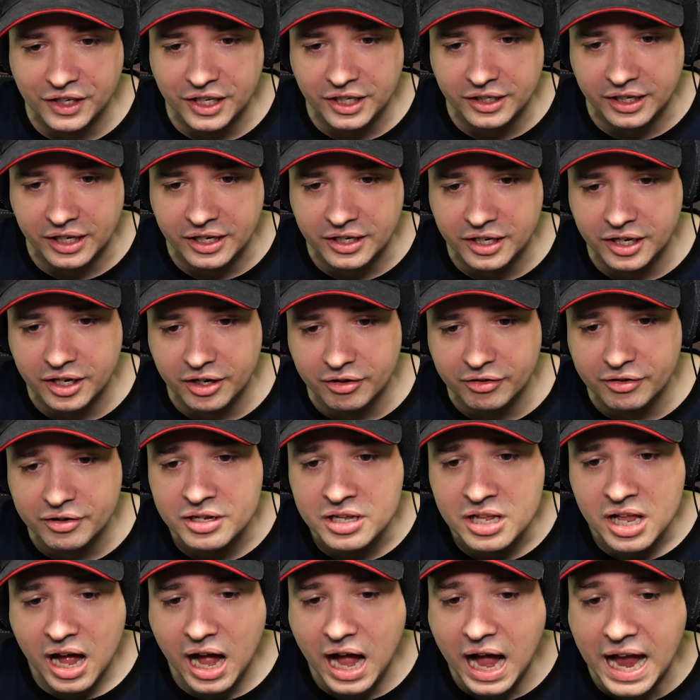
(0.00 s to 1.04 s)
it in here?
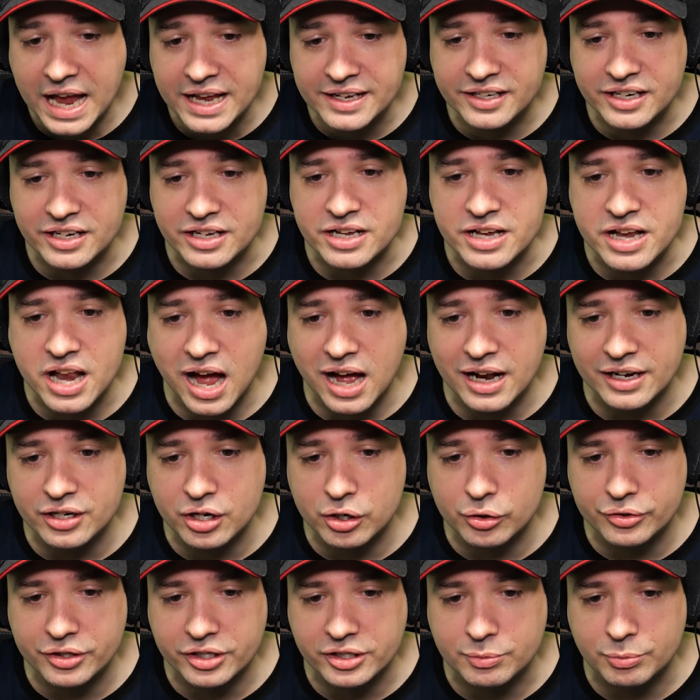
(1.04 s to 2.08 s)
I did not
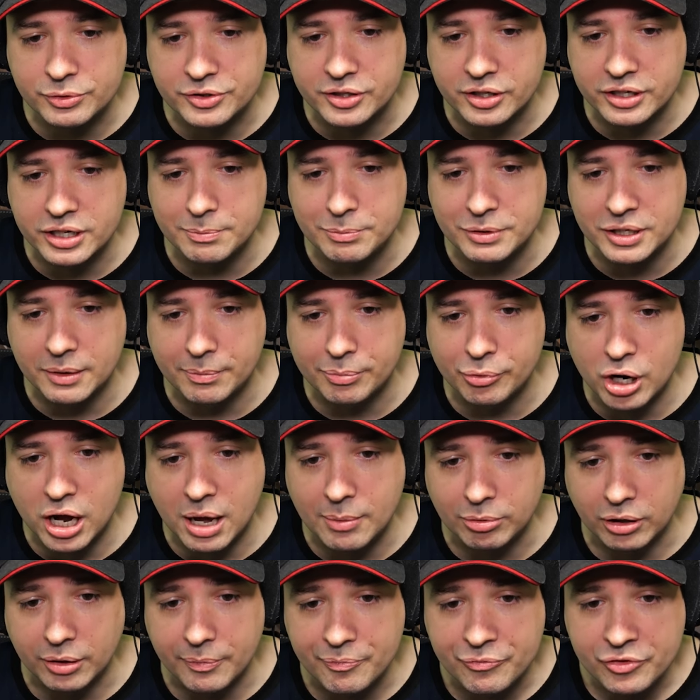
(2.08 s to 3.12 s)
know this was gonna be a
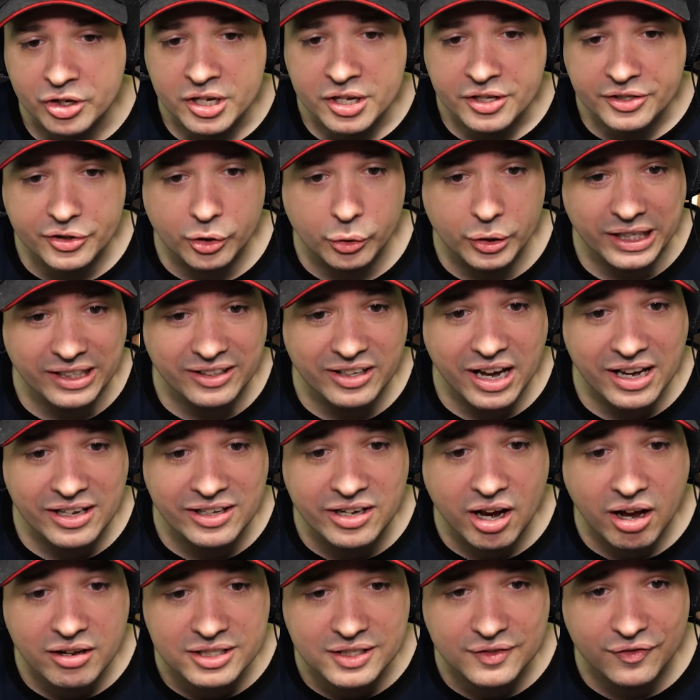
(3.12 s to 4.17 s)
problem. So it, it
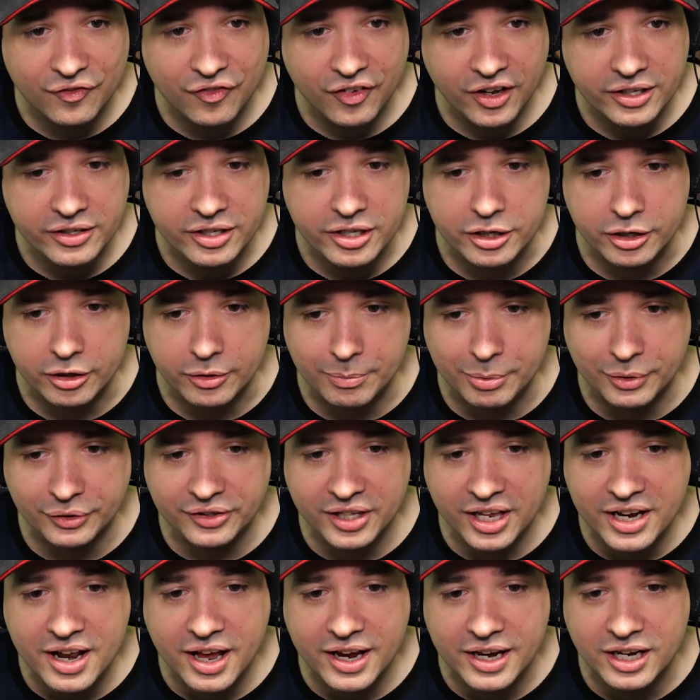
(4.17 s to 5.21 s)
does fit here, but
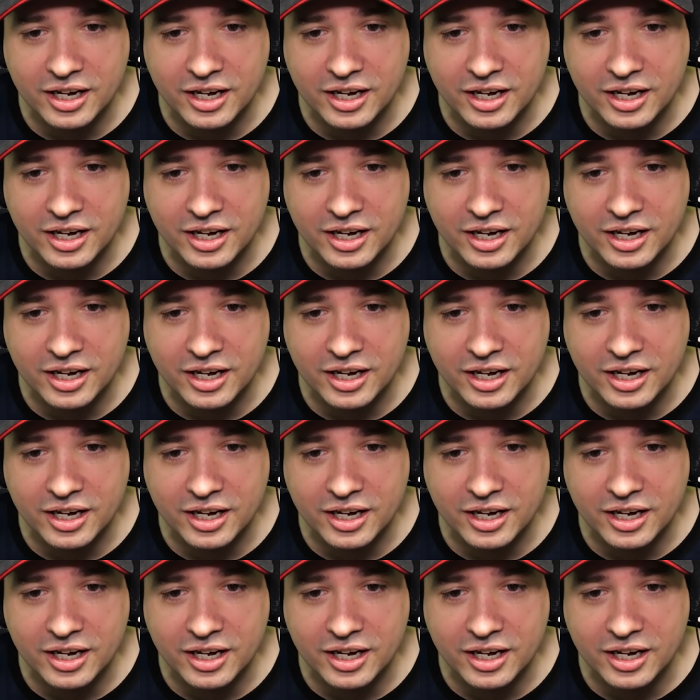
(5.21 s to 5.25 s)
then I